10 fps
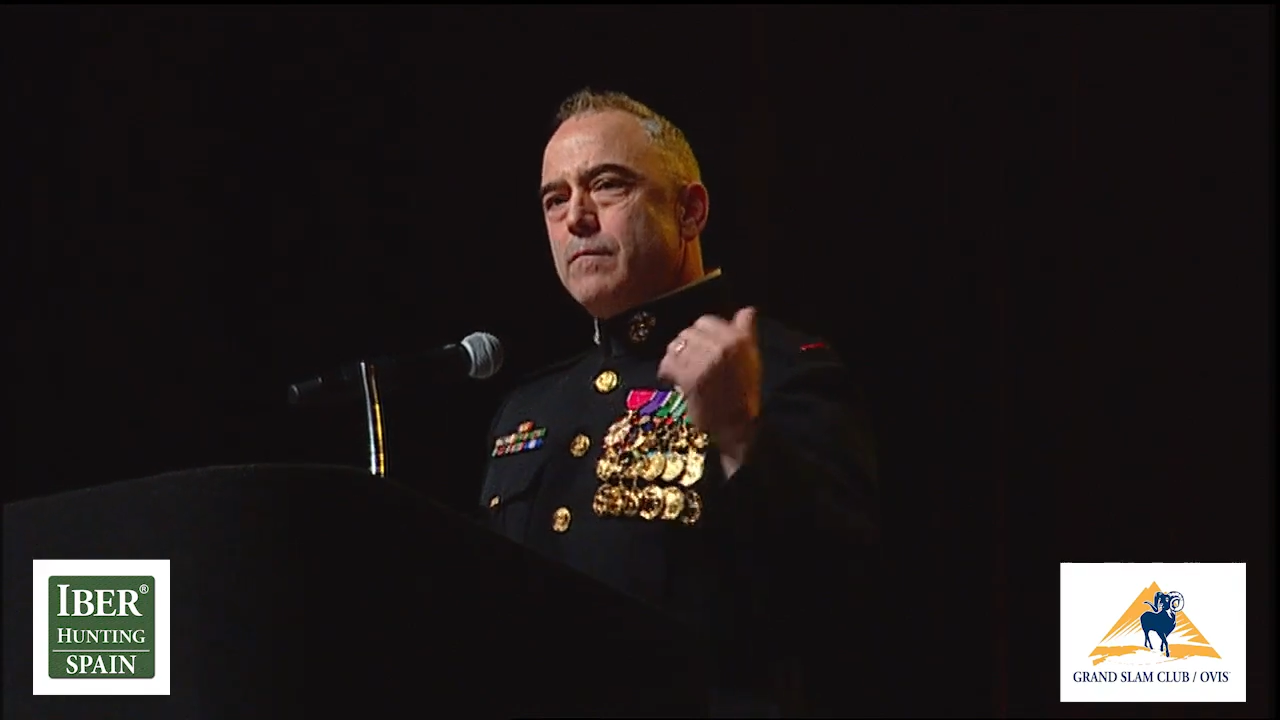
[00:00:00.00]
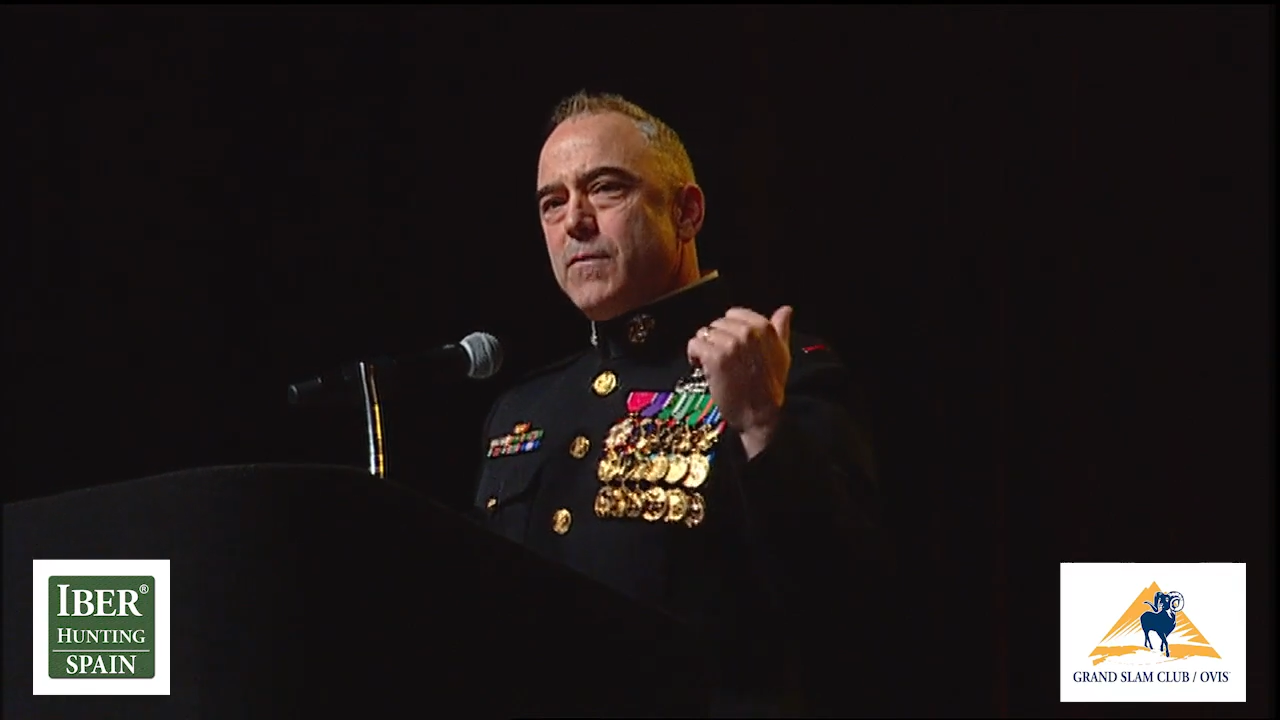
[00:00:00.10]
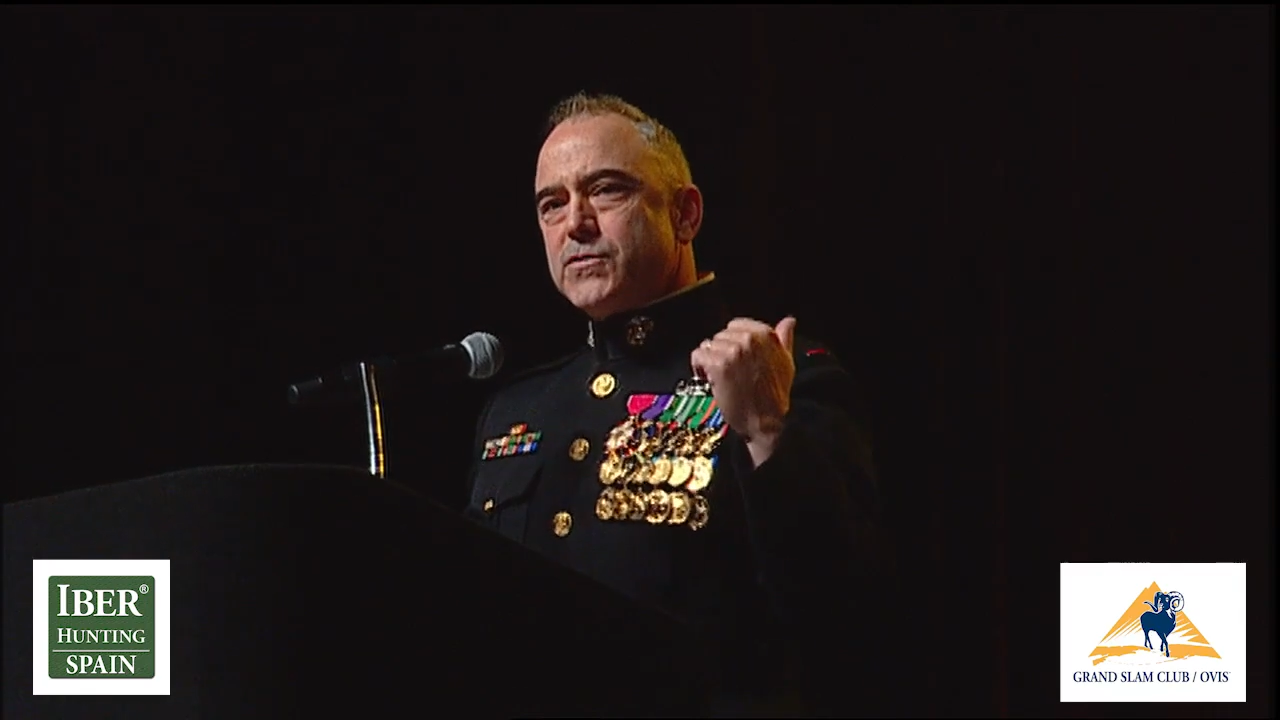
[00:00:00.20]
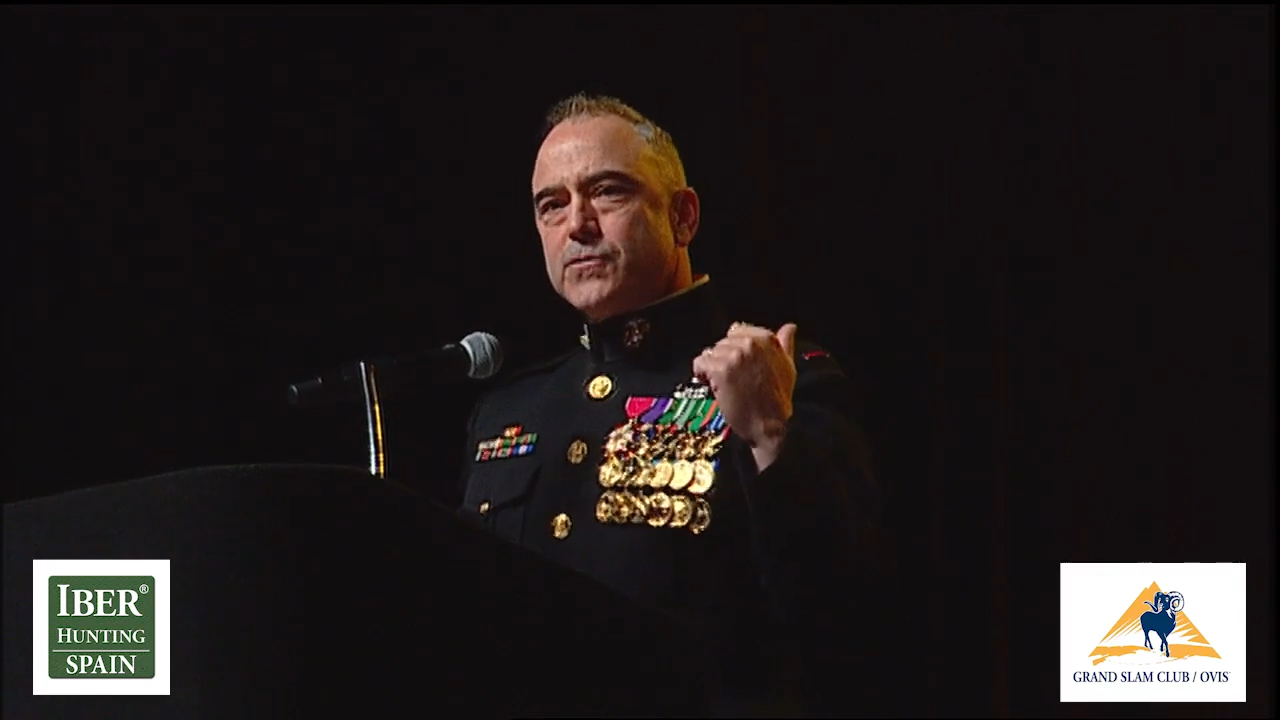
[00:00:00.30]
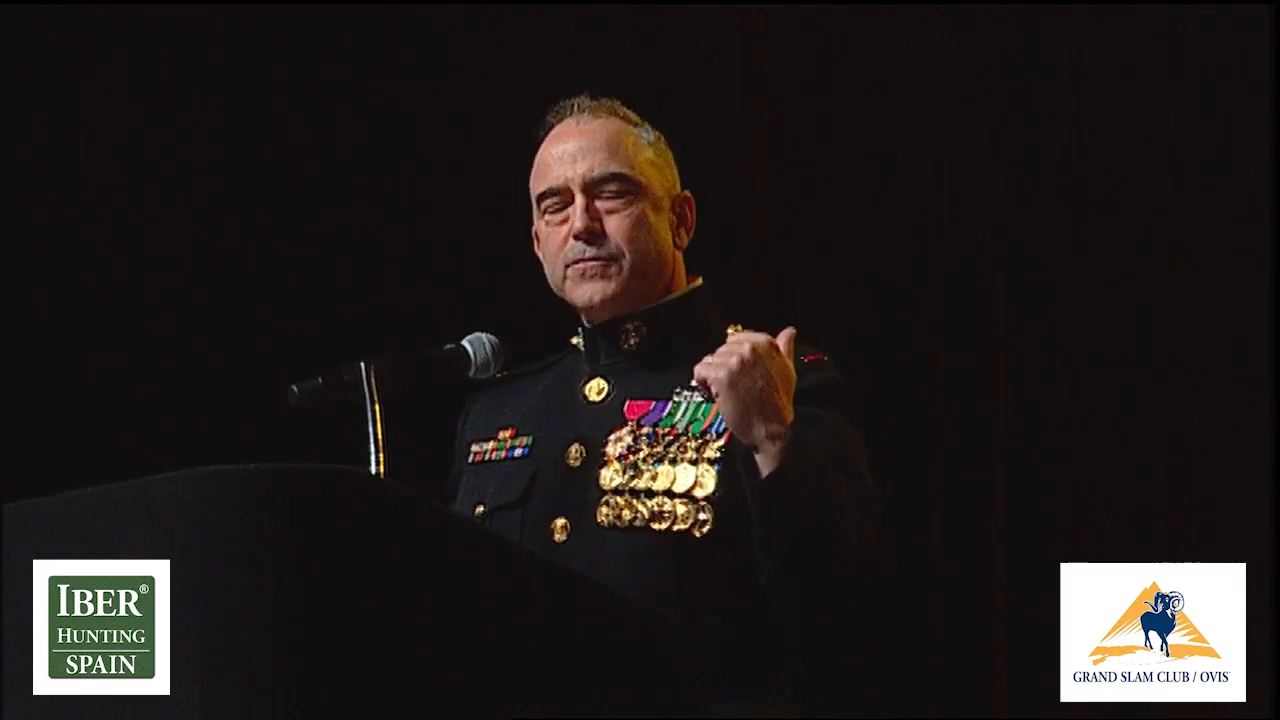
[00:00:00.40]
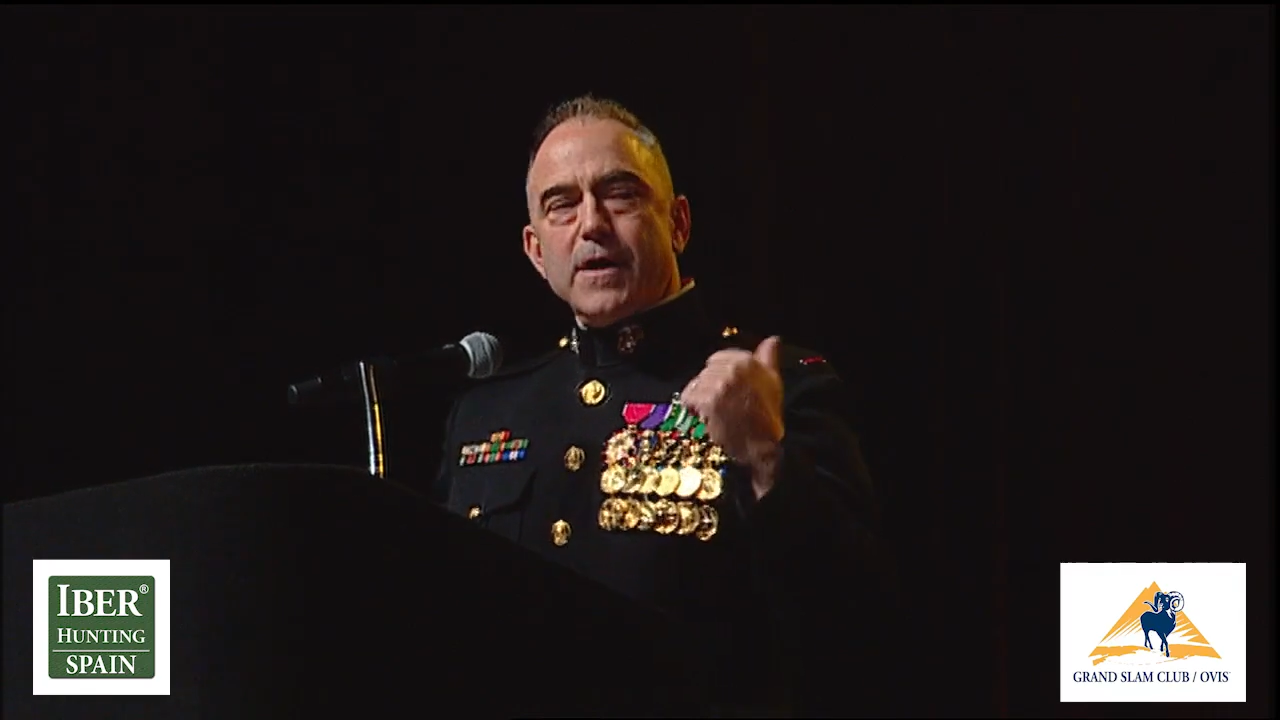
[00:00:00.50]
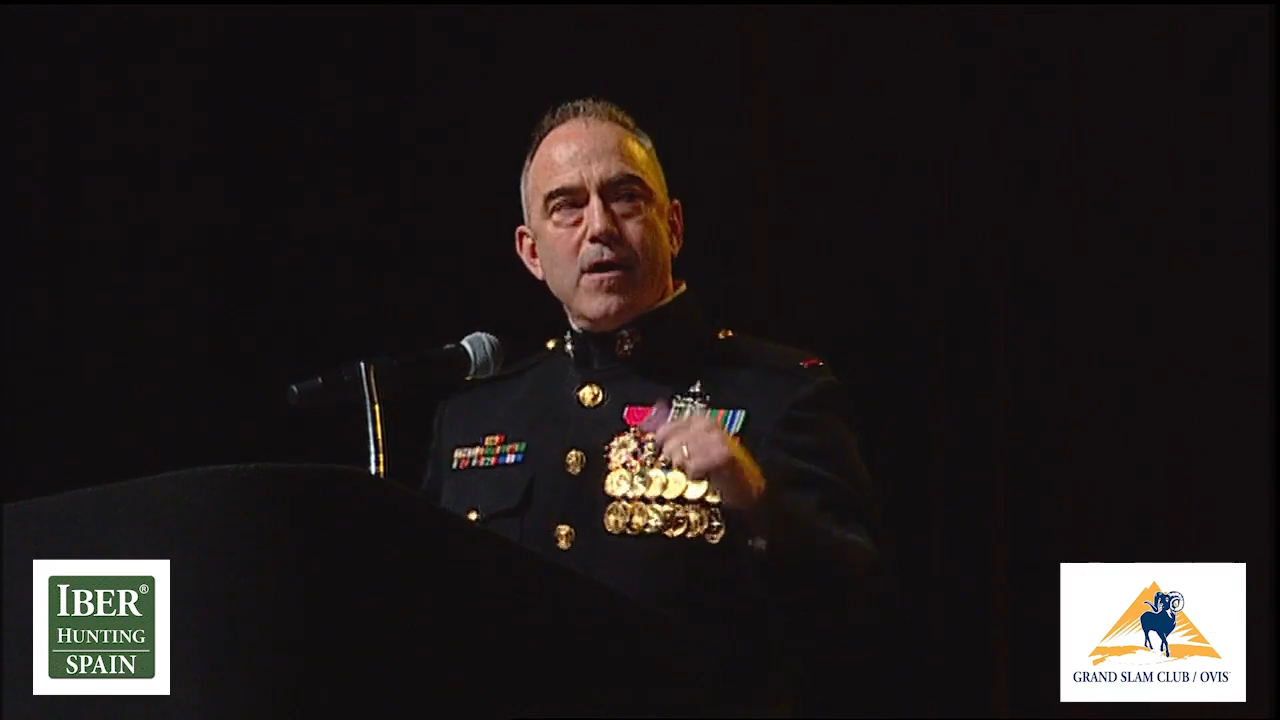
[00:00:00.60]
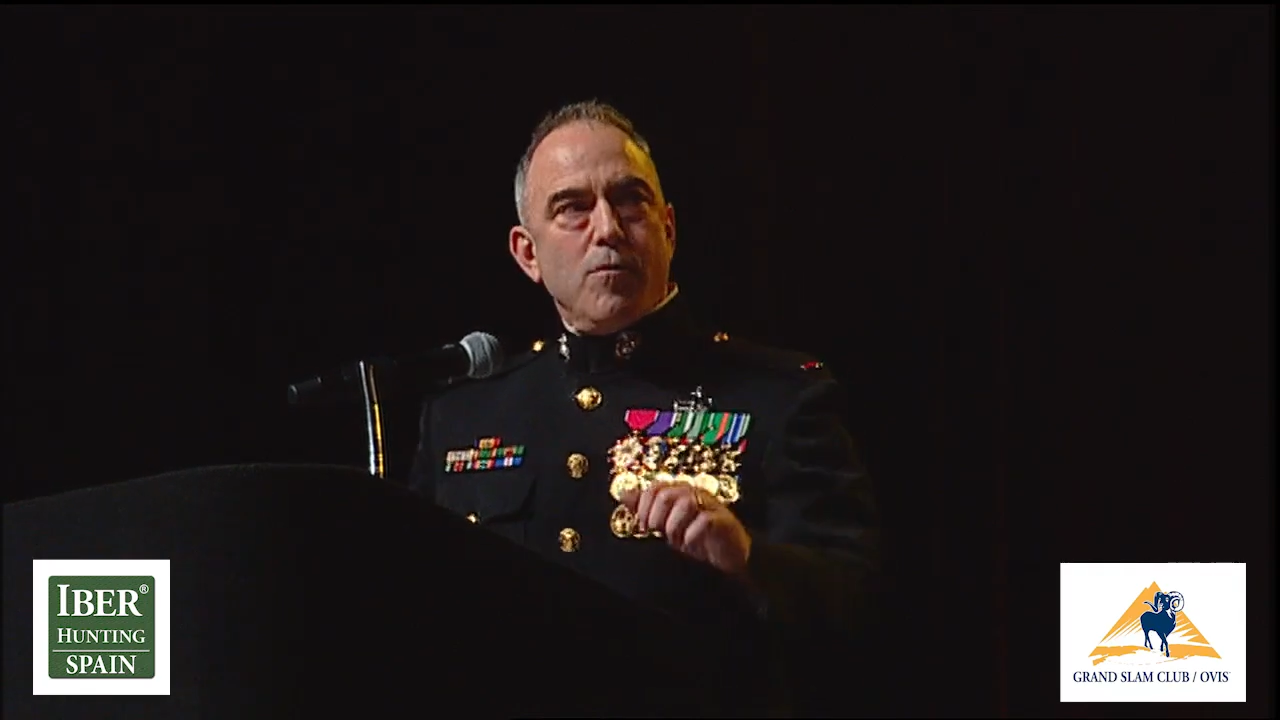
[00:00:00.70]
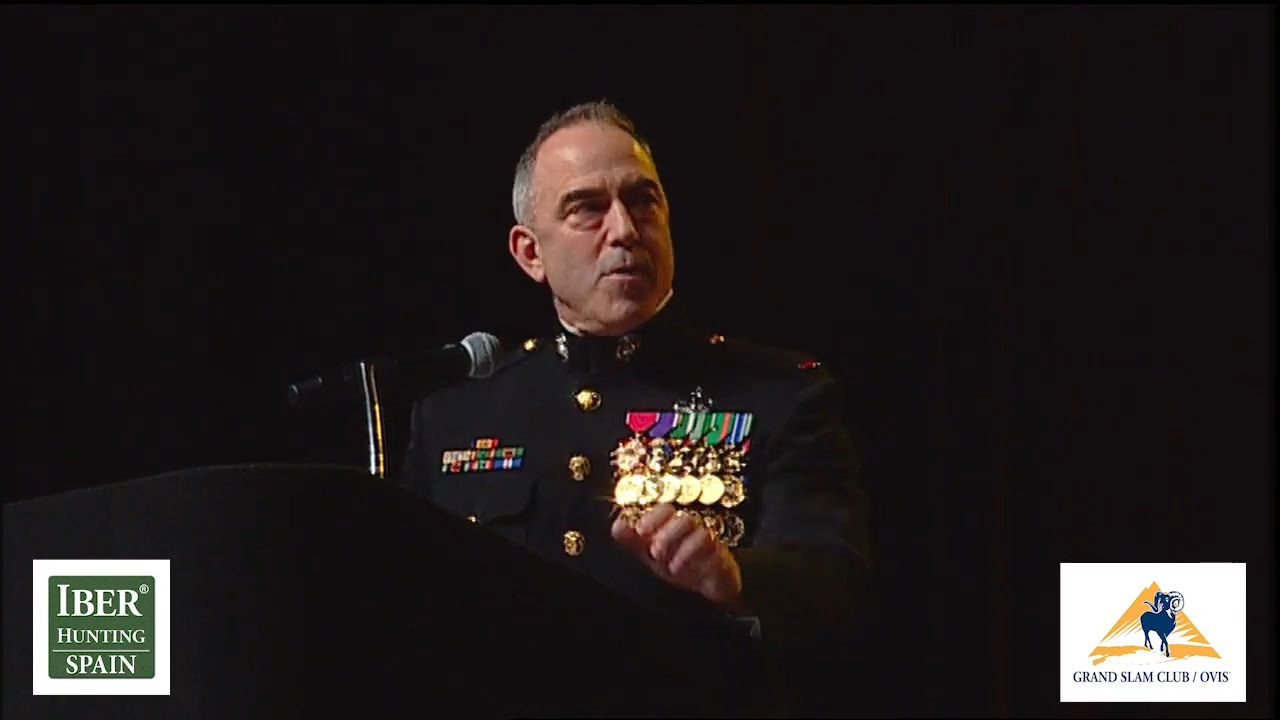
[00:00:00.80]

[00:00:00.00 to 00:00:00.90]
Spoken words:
Mr. Dale